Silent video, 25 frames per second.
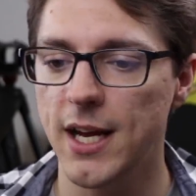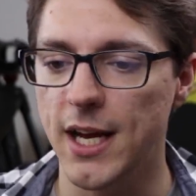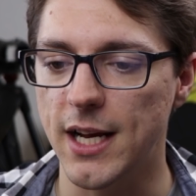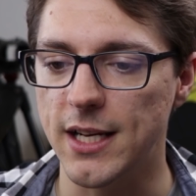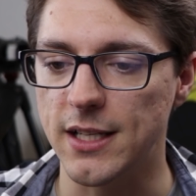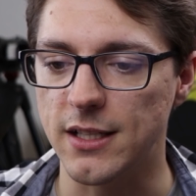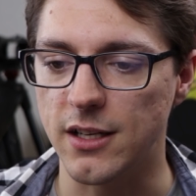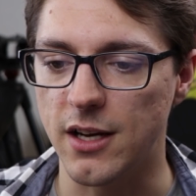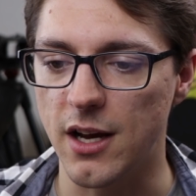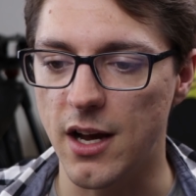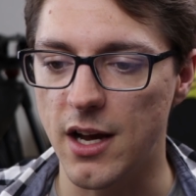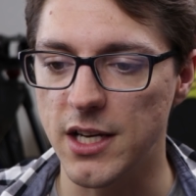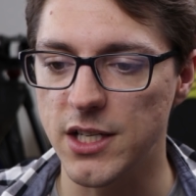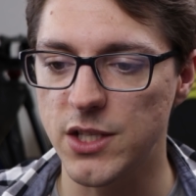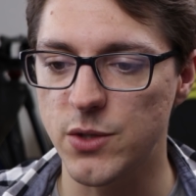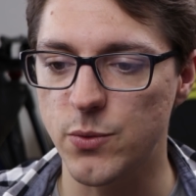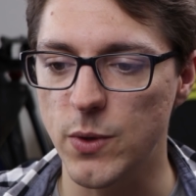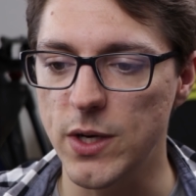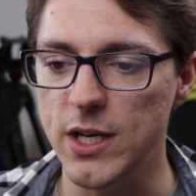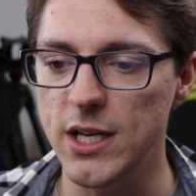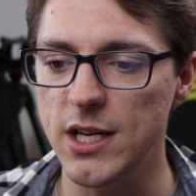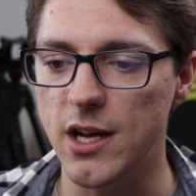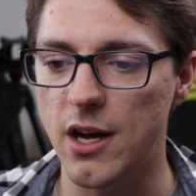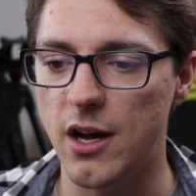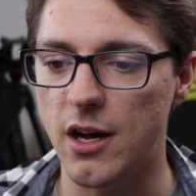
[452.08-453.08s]
And the guys
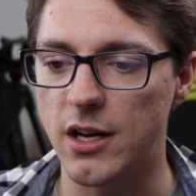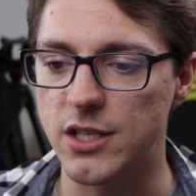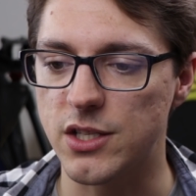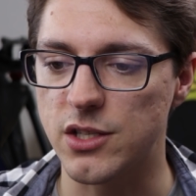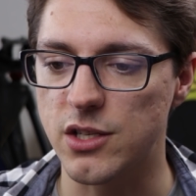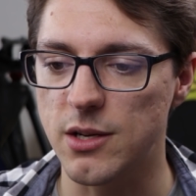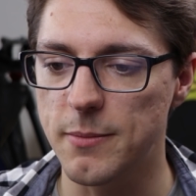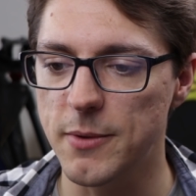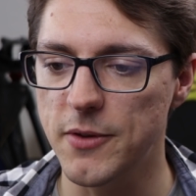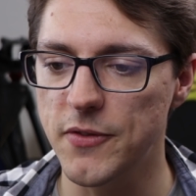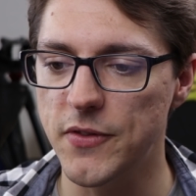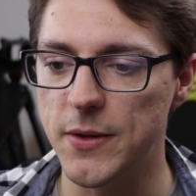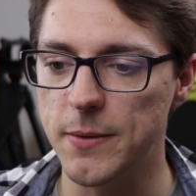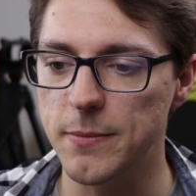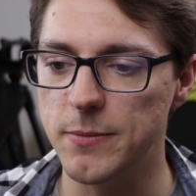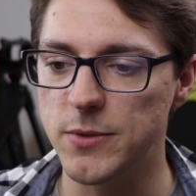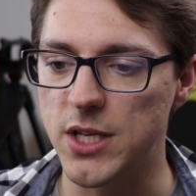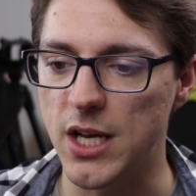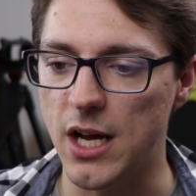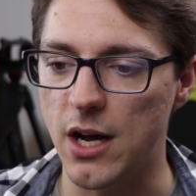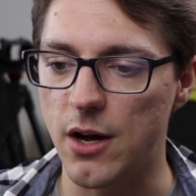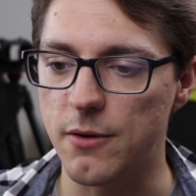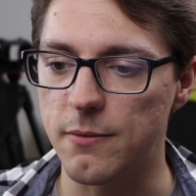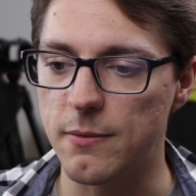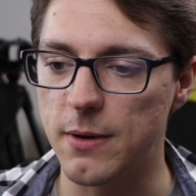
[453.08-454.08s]
win, I summon them
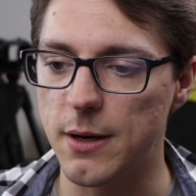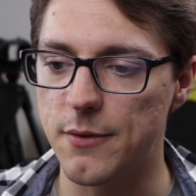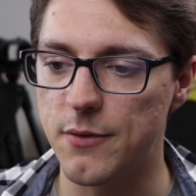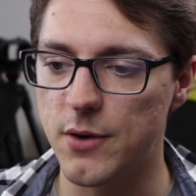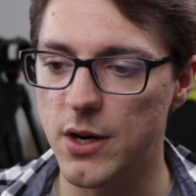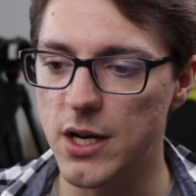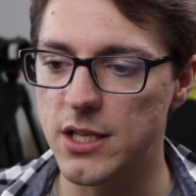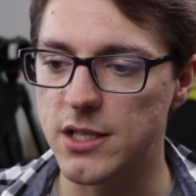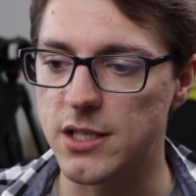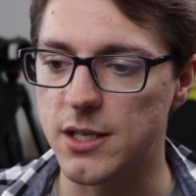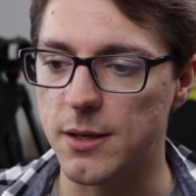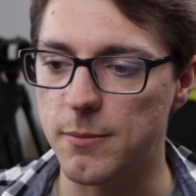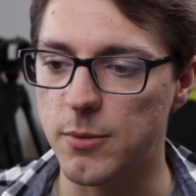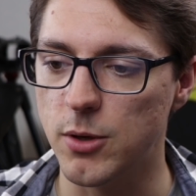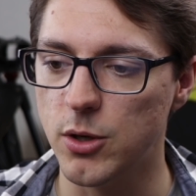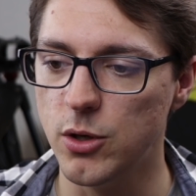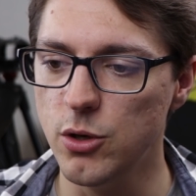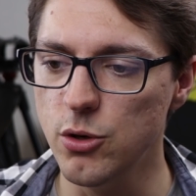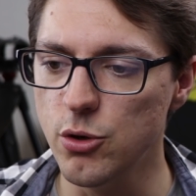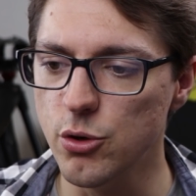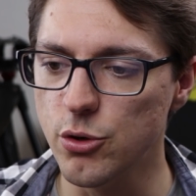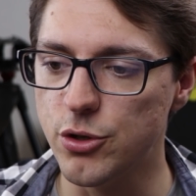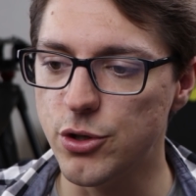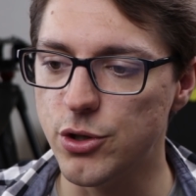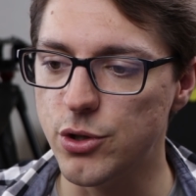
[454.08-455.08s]
down. My friend said,
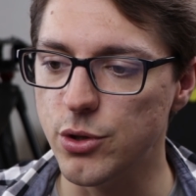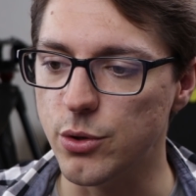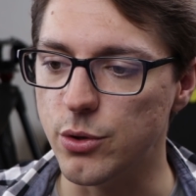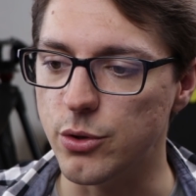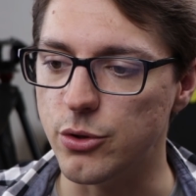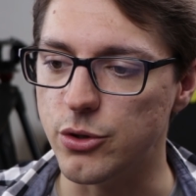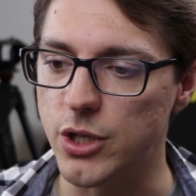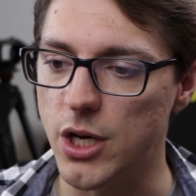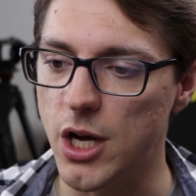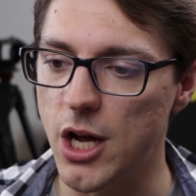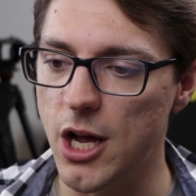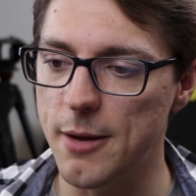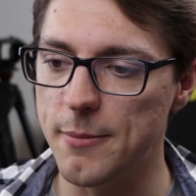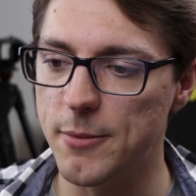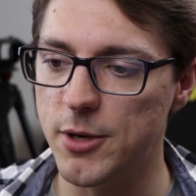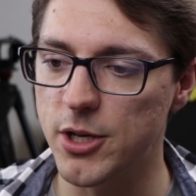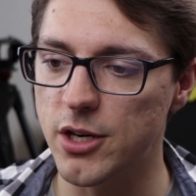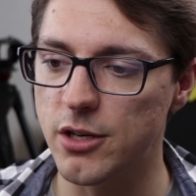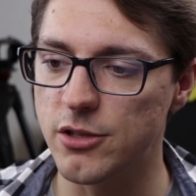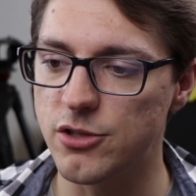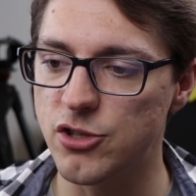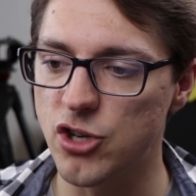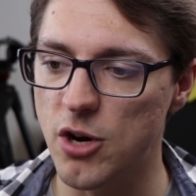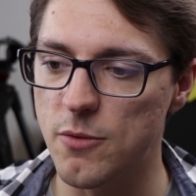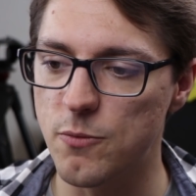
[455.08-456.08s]
look dude, I'm
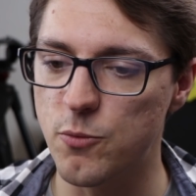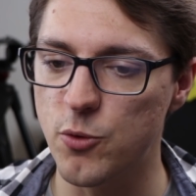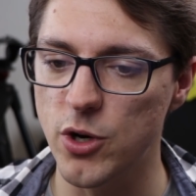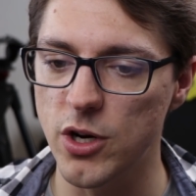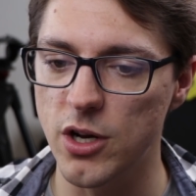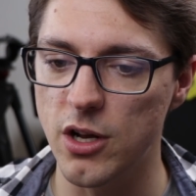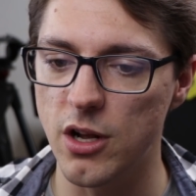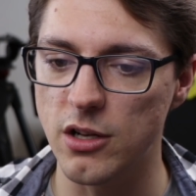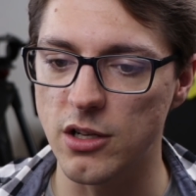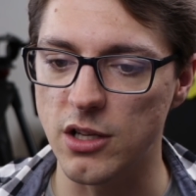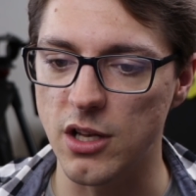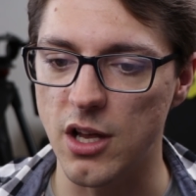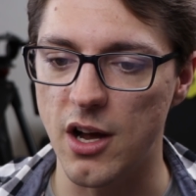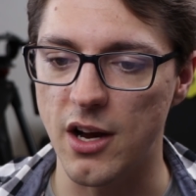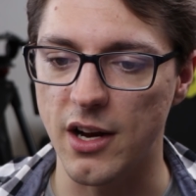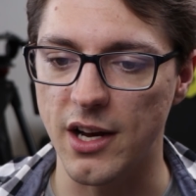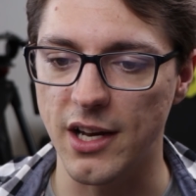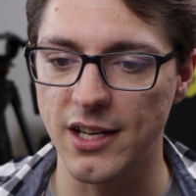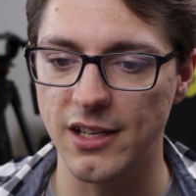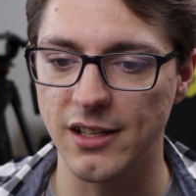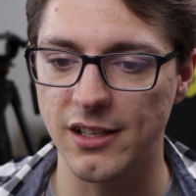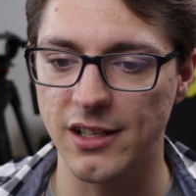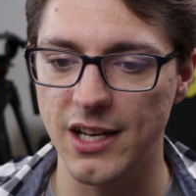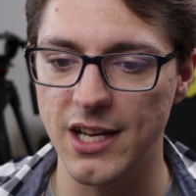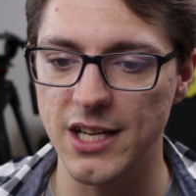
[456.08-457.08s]
gonna drop world lock
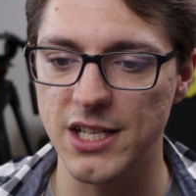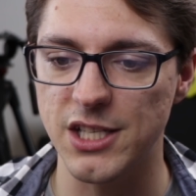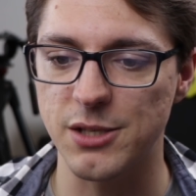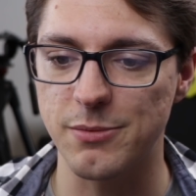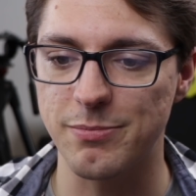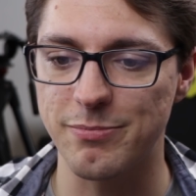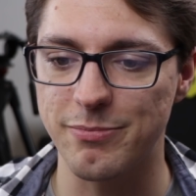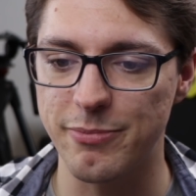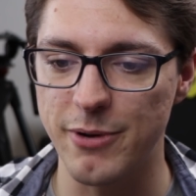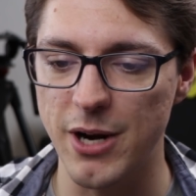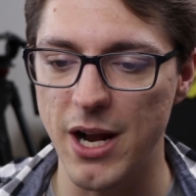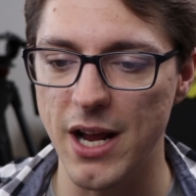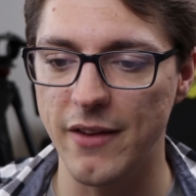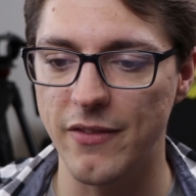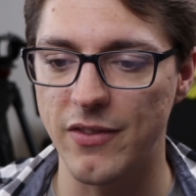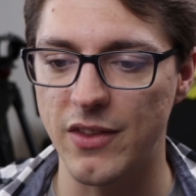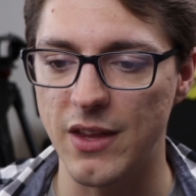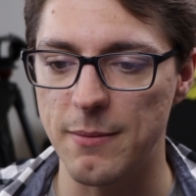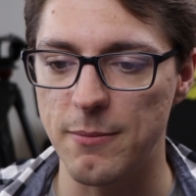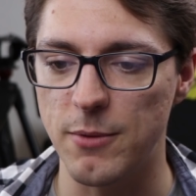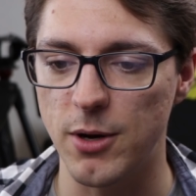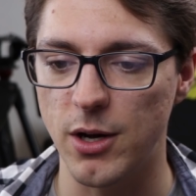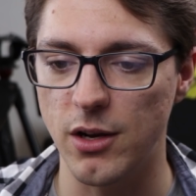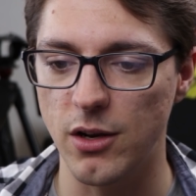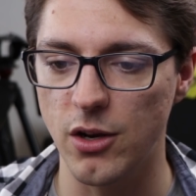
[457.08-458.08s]
and let's prank
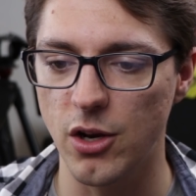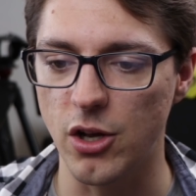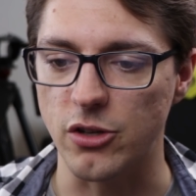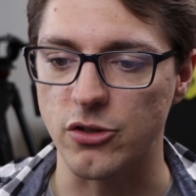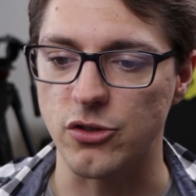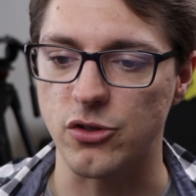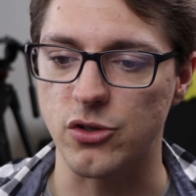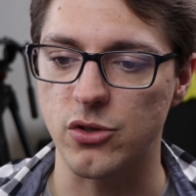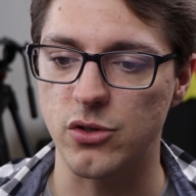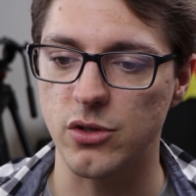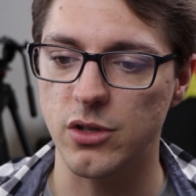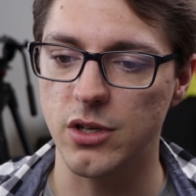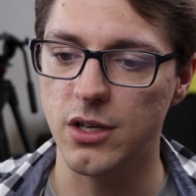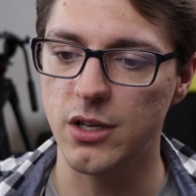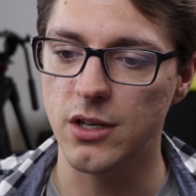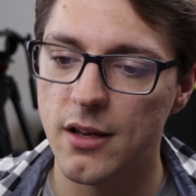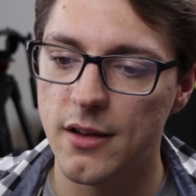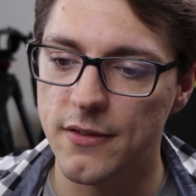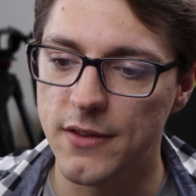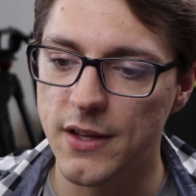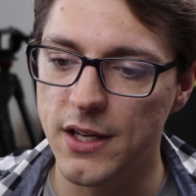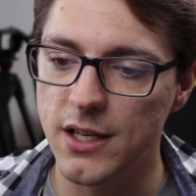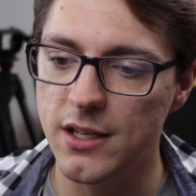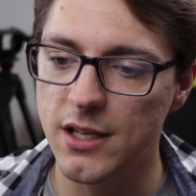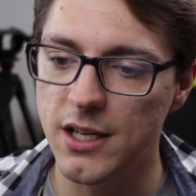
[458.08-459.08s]
them a lot.
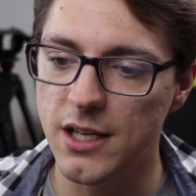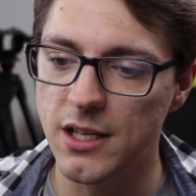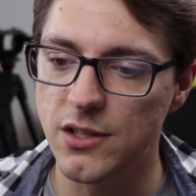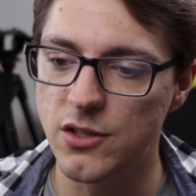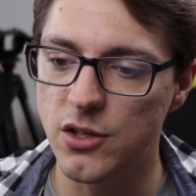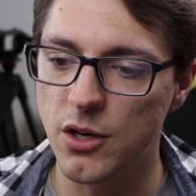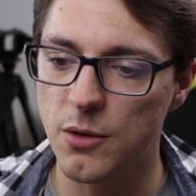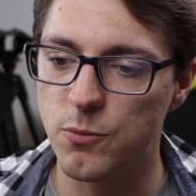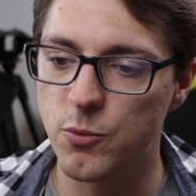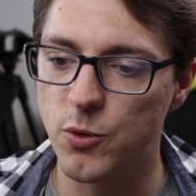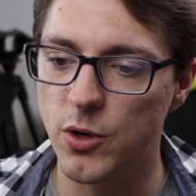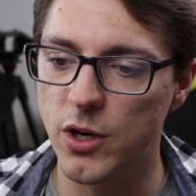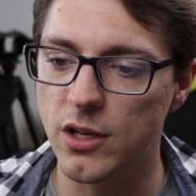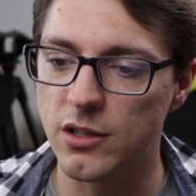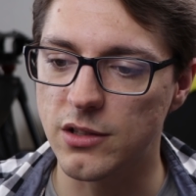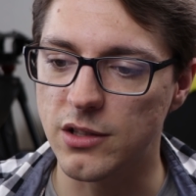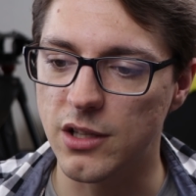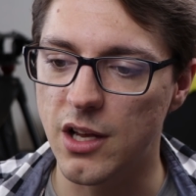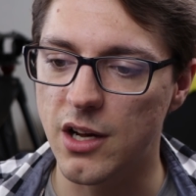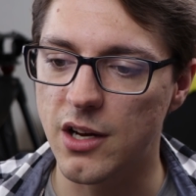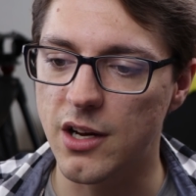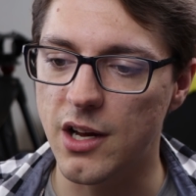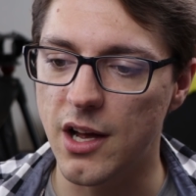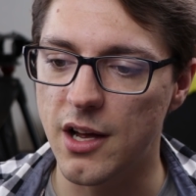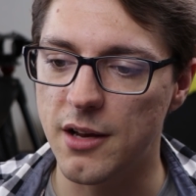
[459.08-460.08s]
Then he dropped world
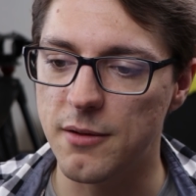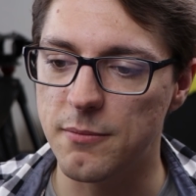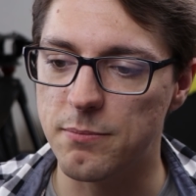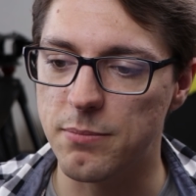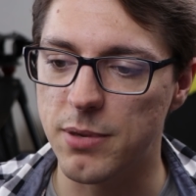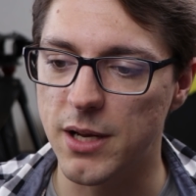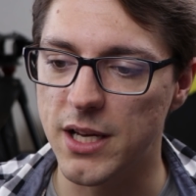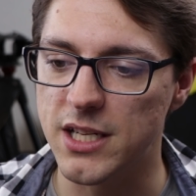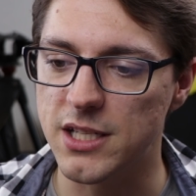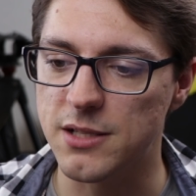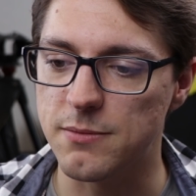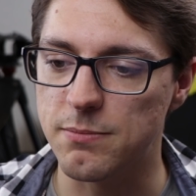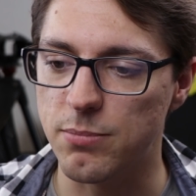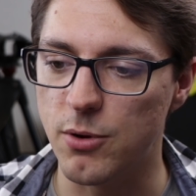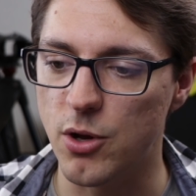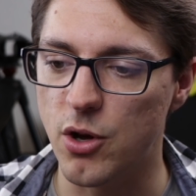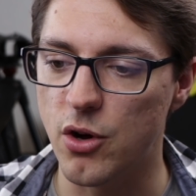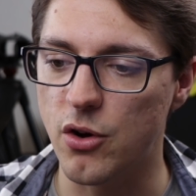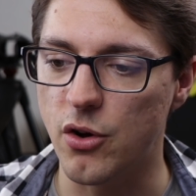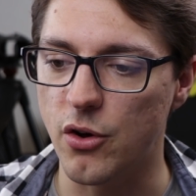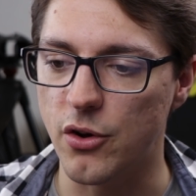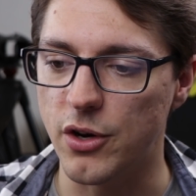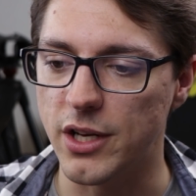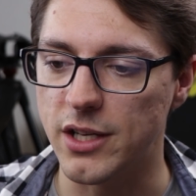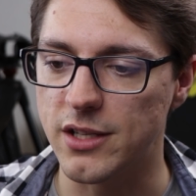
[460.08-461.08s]
lock and placed
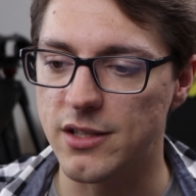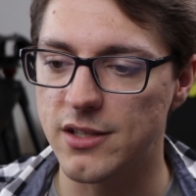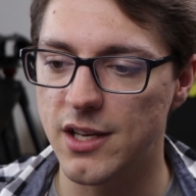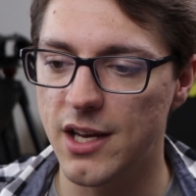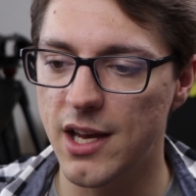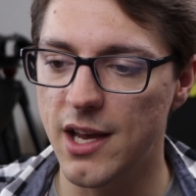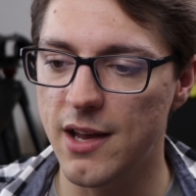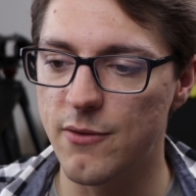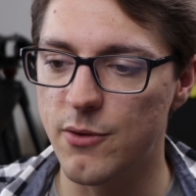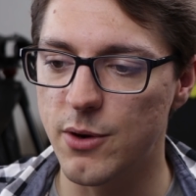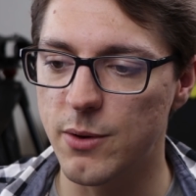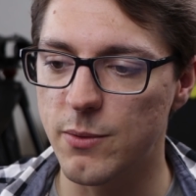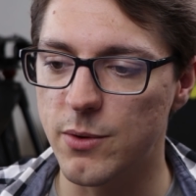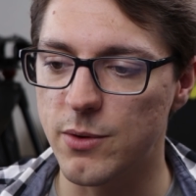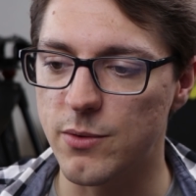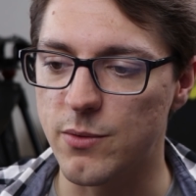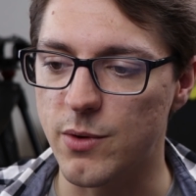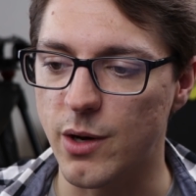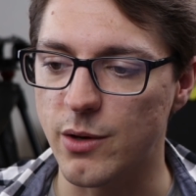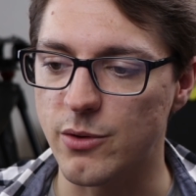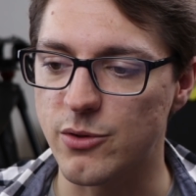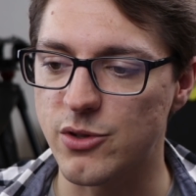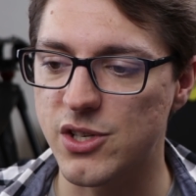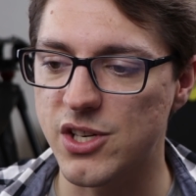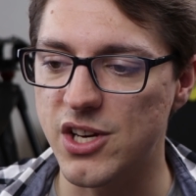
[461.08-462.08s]
block on it. Everyone
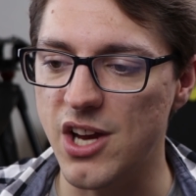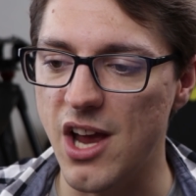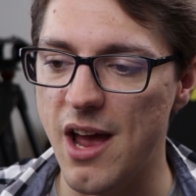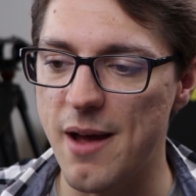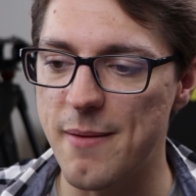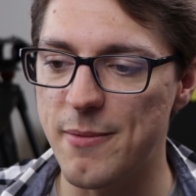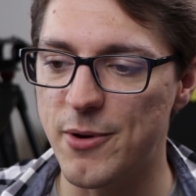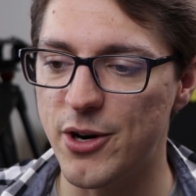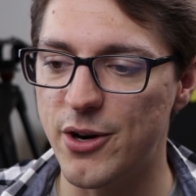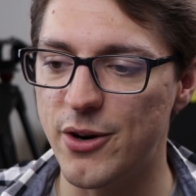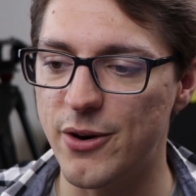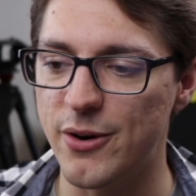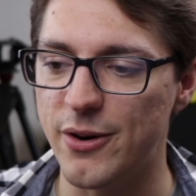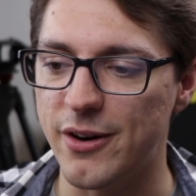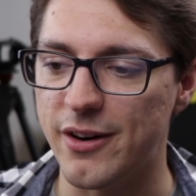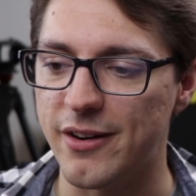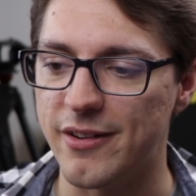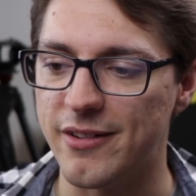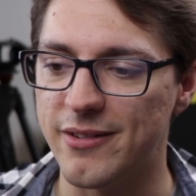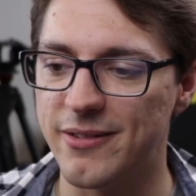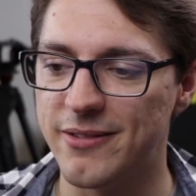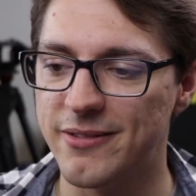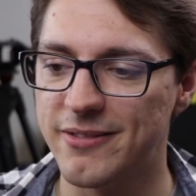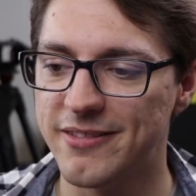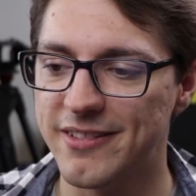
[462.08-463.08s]
wrote, scammer!